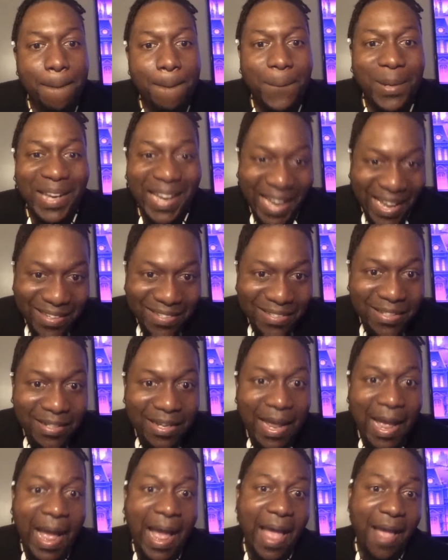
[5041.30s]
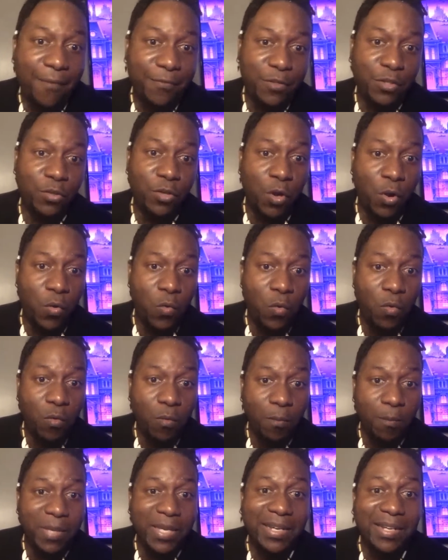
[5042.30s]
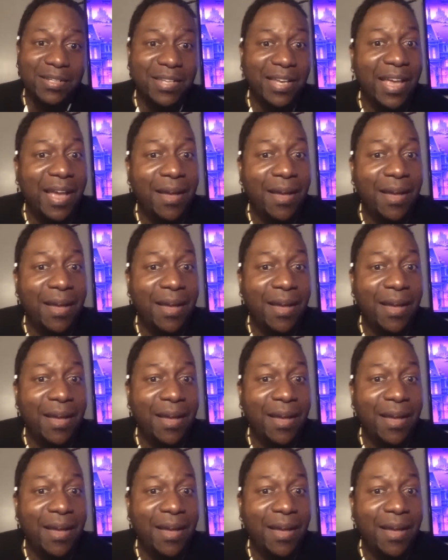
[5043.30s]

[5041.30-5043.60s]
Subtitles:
pleasant. I have to go because they